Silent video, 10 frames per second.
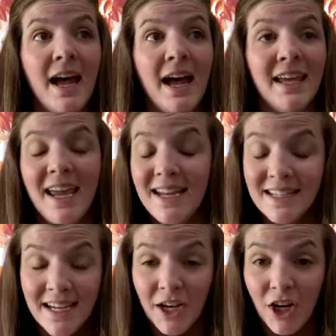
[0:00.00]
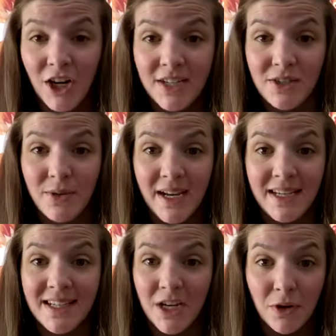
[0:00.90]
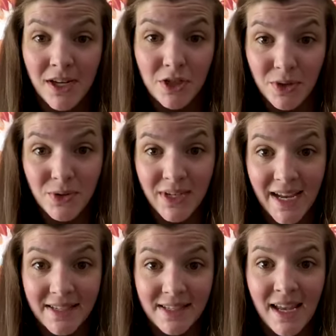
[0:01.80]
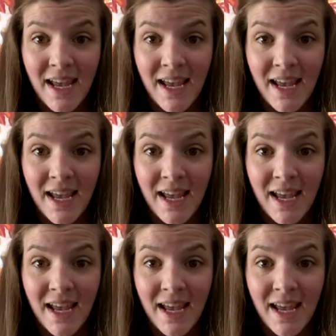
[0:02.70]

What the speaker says: Kate Tinker is doing Tinkering Tuesdays.